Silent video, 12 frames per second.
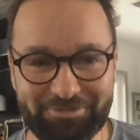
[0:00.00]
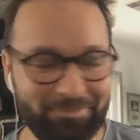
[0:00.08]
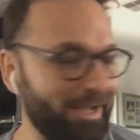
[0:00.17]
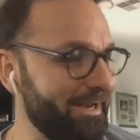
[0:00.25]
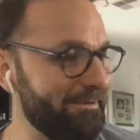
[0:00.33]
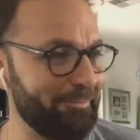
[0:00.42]
But
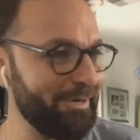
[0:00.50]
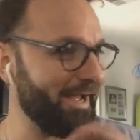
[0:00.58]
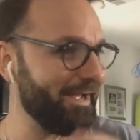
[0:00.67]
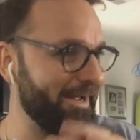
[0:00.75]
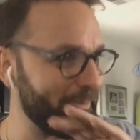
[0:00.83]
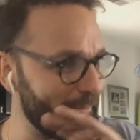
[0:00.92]
I don't want
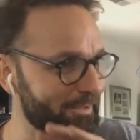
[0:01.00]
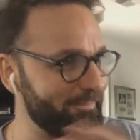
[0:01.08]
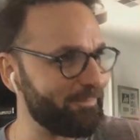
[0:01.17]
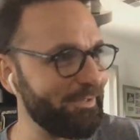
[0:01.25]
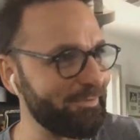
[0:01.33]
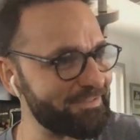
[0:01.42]
I, I don't want
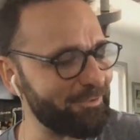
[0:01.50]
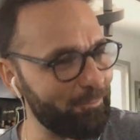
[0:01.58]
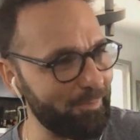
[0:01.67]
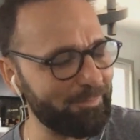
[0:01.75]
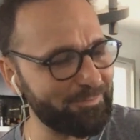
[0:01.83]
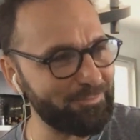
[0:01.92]
to insult
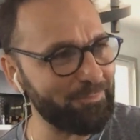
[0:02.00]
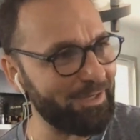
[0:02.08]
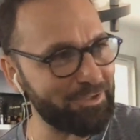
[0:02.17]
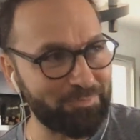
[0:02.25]
people too much,